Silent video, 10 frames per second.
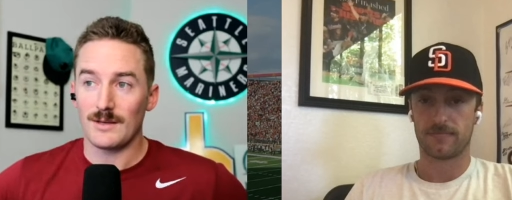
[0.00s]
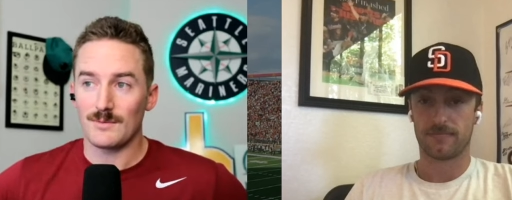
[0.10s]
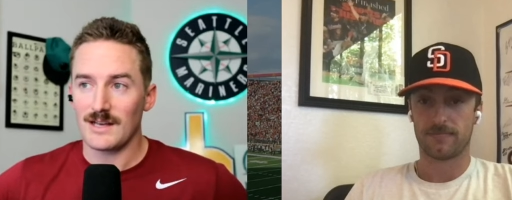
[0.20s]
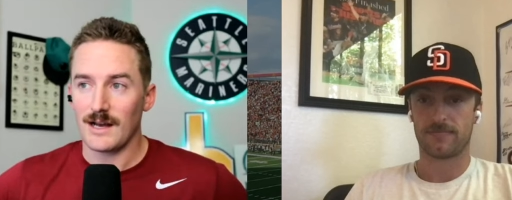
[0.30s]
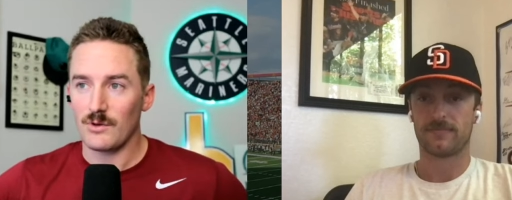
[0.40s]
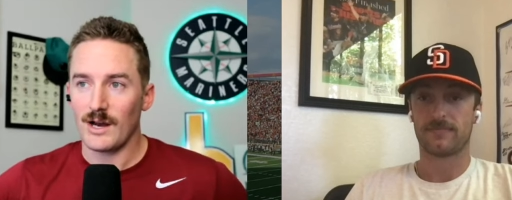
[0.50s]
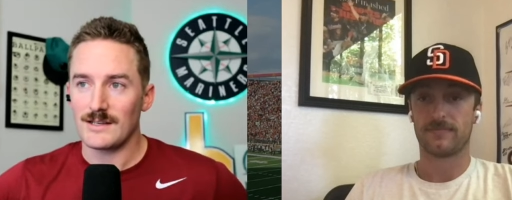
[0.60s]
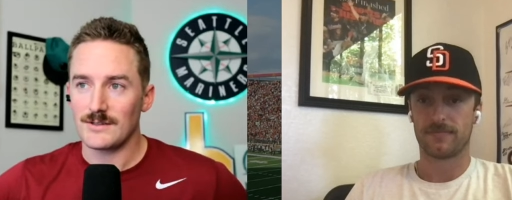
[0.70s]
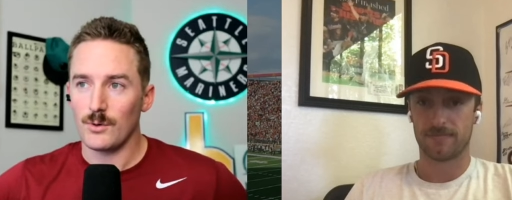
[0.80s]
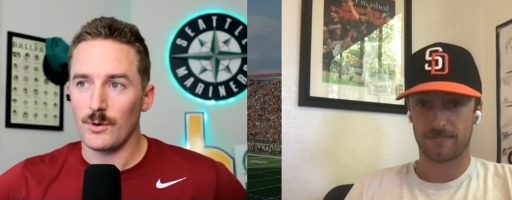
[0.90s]
Speaker 1: with him, Skyview
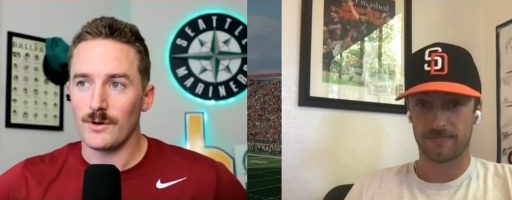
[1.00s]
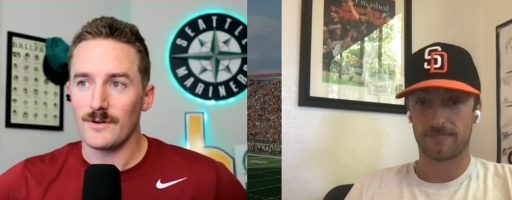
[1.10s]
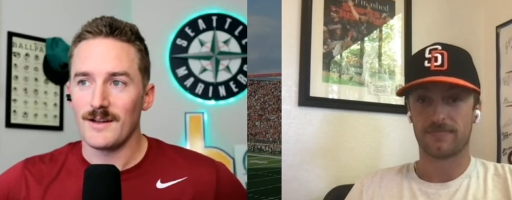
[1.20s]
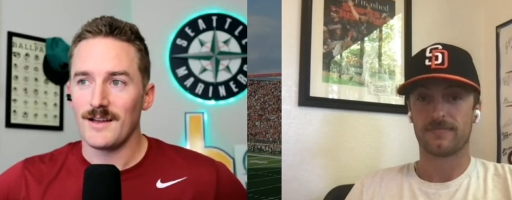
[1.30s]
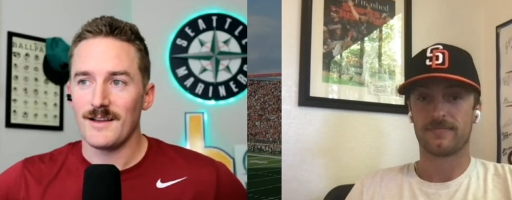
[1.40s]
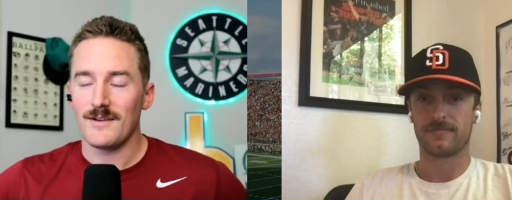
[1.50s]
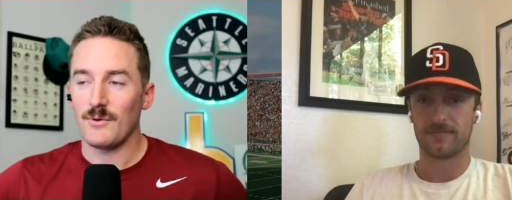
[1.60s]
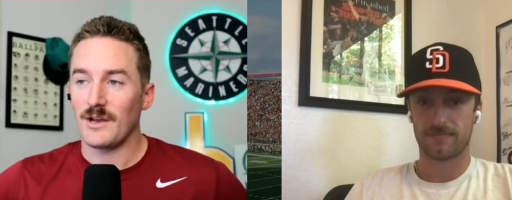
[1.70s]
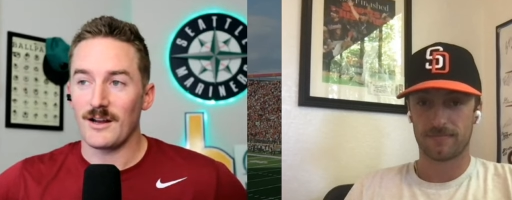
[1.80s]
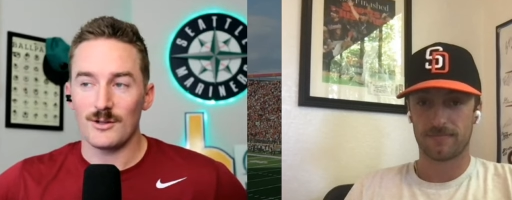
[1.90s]
High School.
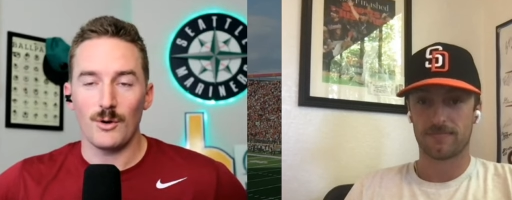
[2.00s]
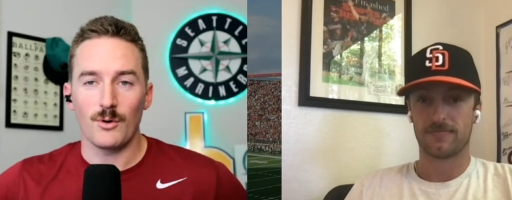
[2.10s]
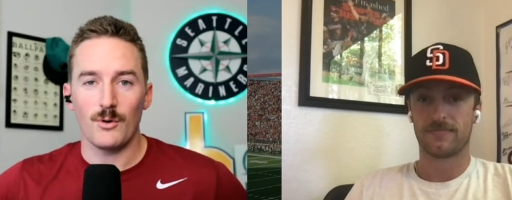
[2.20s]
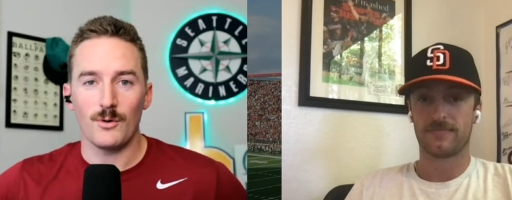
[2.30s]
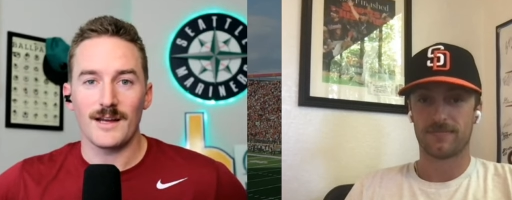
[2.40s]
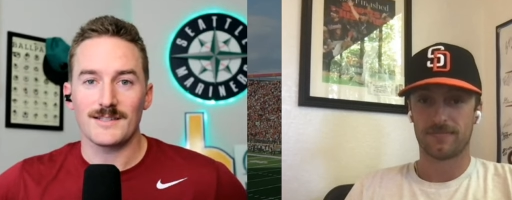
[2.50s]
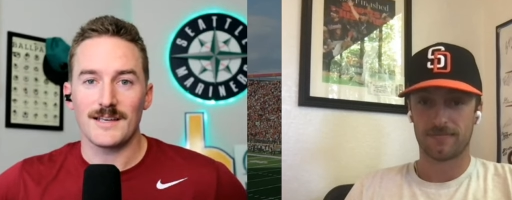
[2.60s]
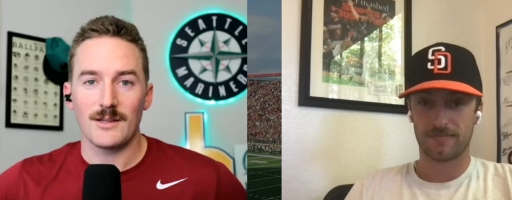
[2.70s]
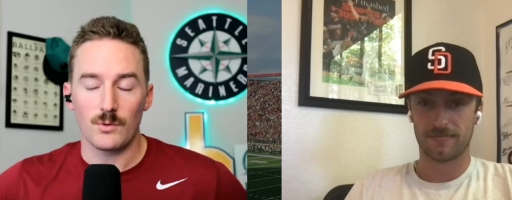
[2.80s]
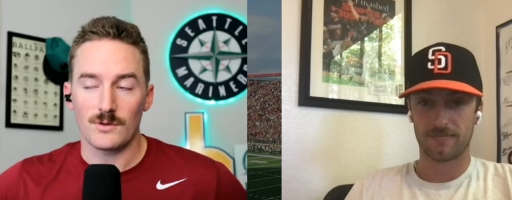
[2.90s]
We got a local that's
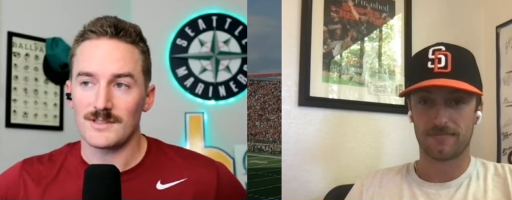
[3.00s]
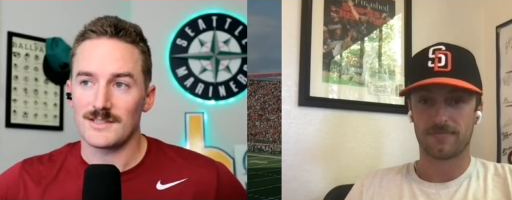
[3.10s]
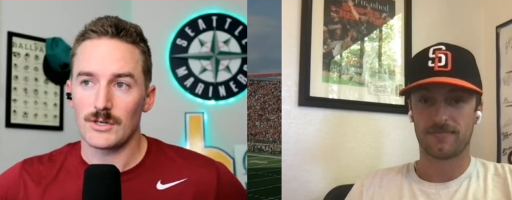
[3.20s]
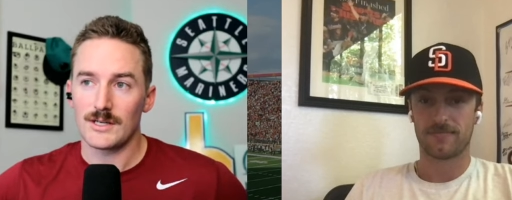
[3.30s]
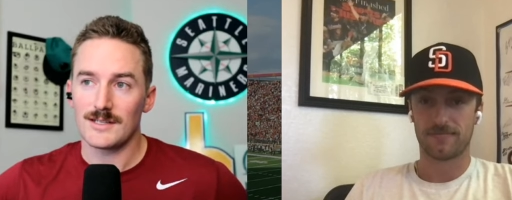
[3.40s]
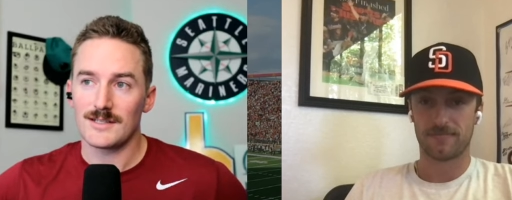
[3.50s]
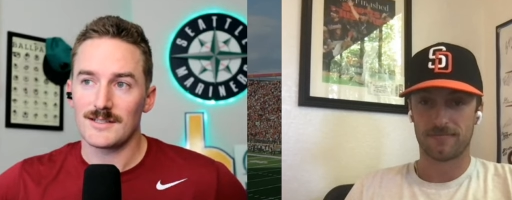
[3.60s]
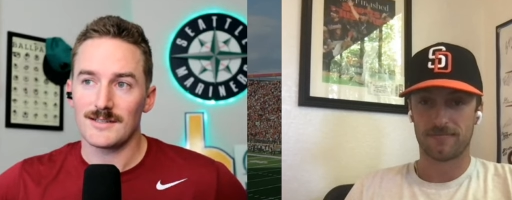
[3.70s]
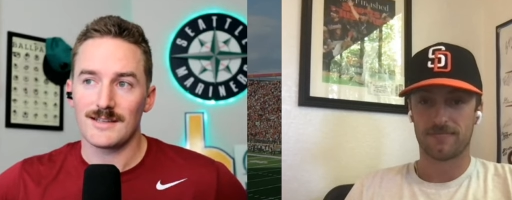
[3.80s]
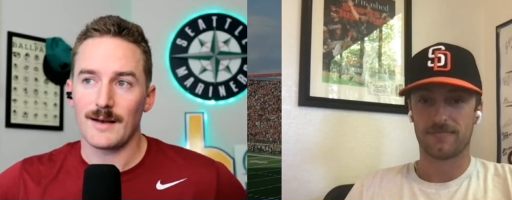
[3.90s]
in the World
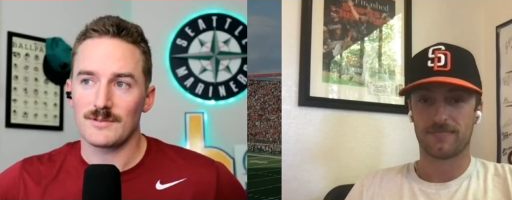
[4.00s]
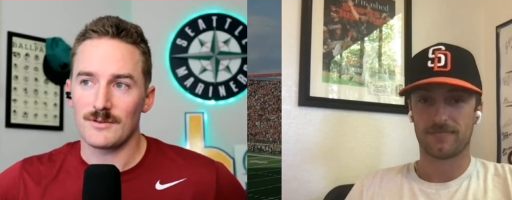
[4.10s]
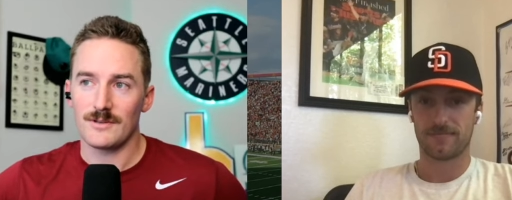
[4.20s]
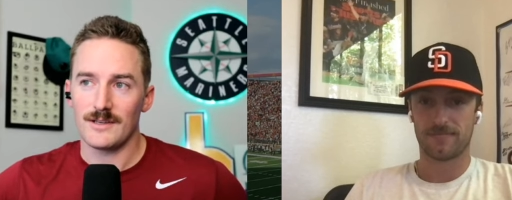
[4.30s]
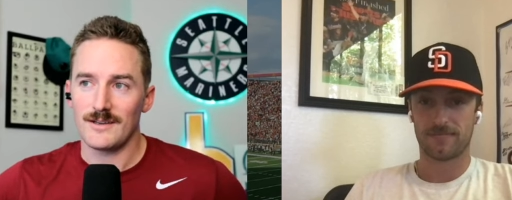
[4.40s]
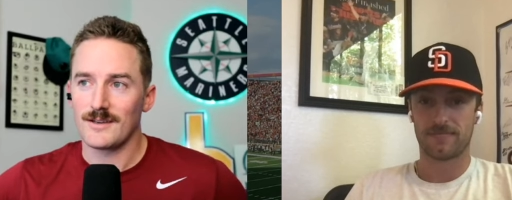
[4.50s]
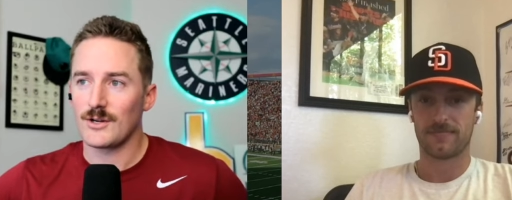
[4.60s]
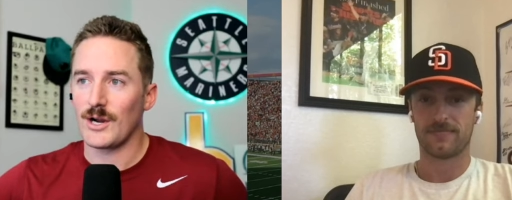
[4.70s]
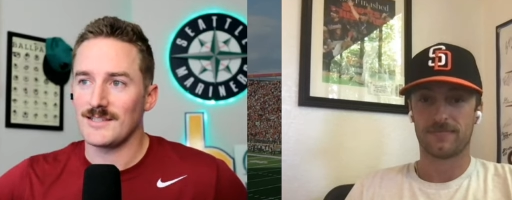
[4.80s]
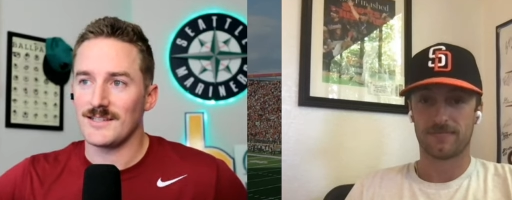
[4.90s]
Series. It's absolutely
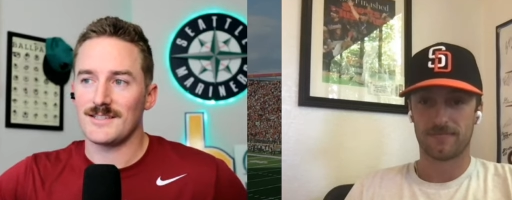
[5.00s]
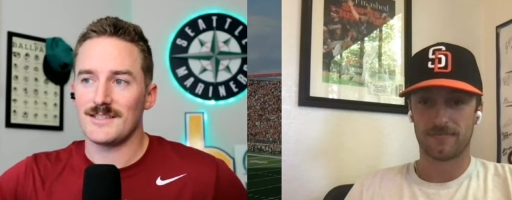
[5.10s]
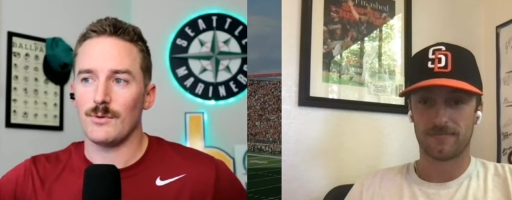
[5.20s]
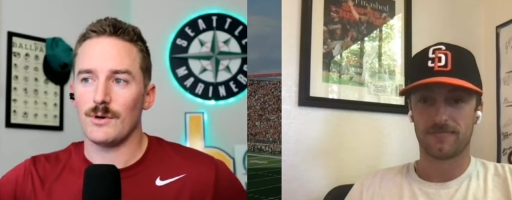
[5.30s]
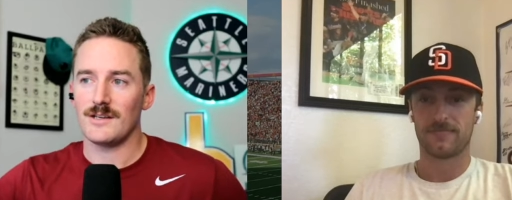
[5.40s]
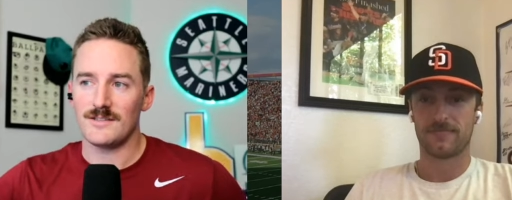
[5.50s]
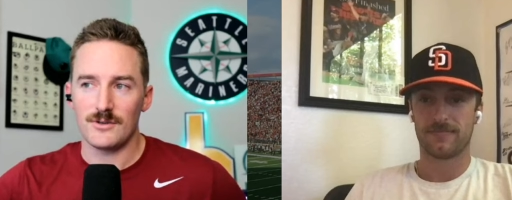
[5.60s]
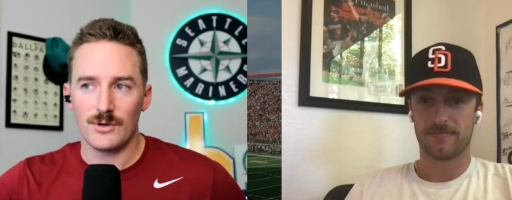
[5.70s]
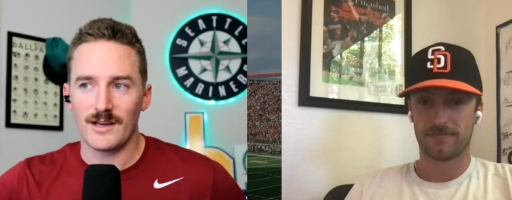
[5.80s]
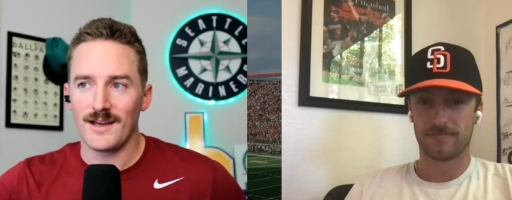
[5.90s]
crazy to see what he's
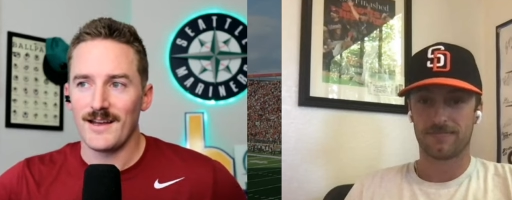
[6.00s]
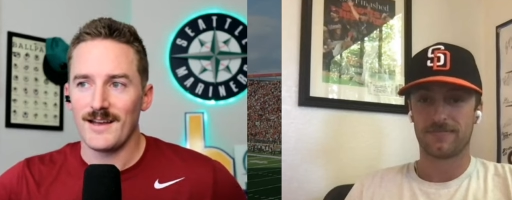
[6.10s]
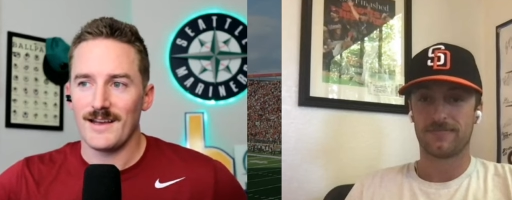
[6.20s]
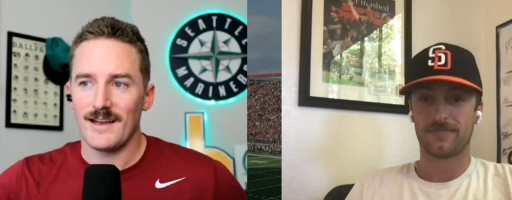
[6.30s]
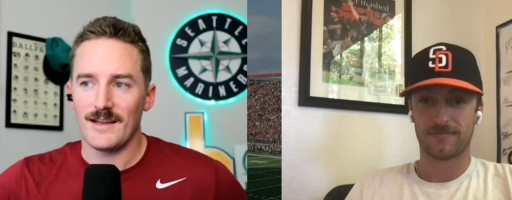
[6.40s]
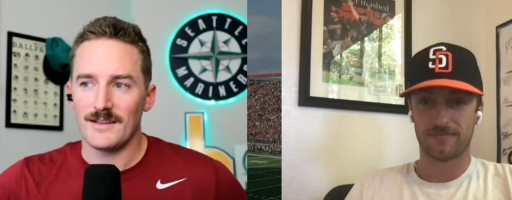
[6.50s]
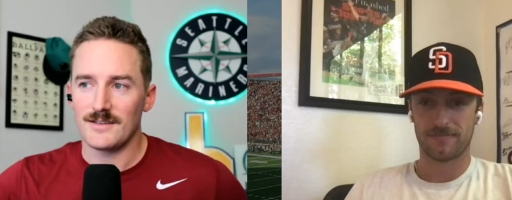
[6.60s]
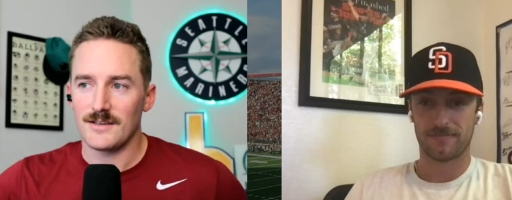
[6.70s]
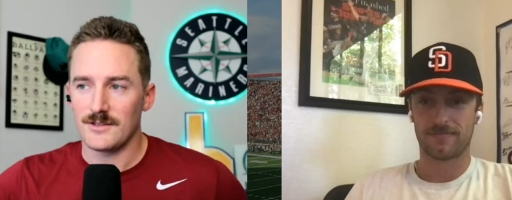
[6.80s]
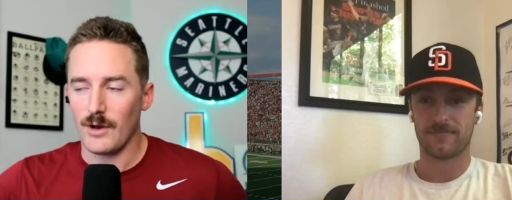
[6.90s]
doing,
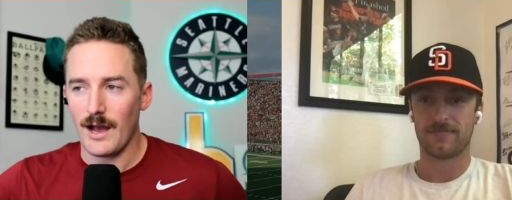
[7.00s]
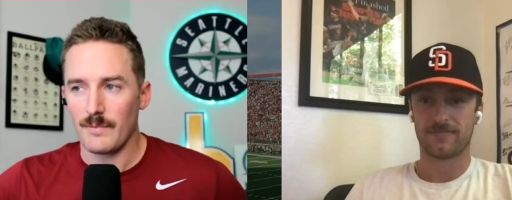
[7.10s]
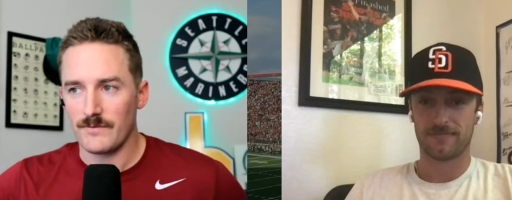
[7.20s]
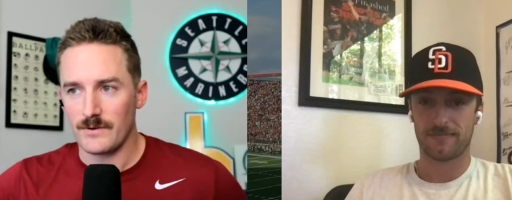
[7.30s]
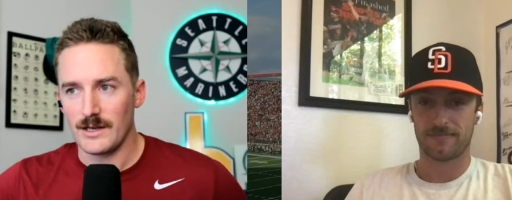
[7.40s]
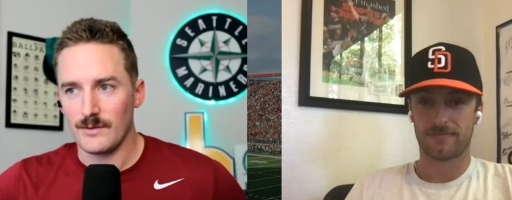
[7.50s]
and so happy for